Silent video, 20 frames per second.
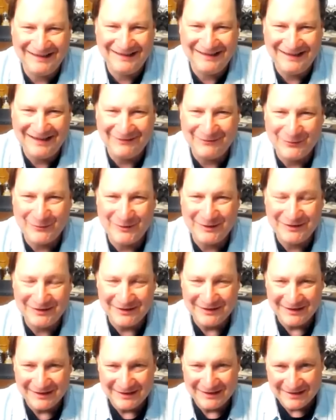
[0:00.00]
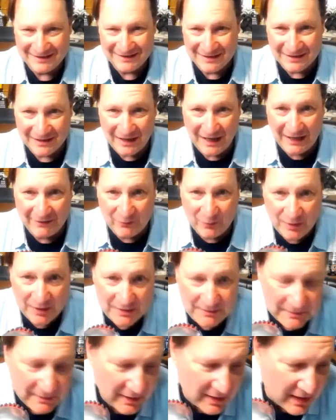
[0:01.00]
Everyone. Hi,
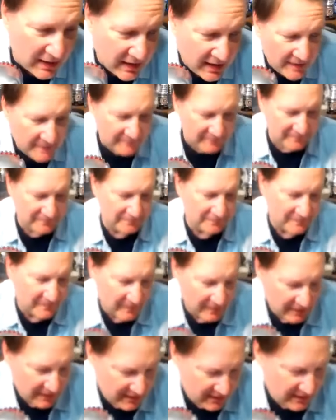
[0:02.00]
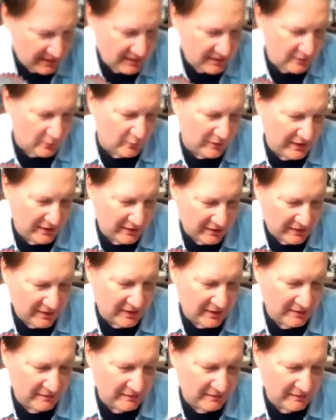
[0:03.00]
everyone. We are.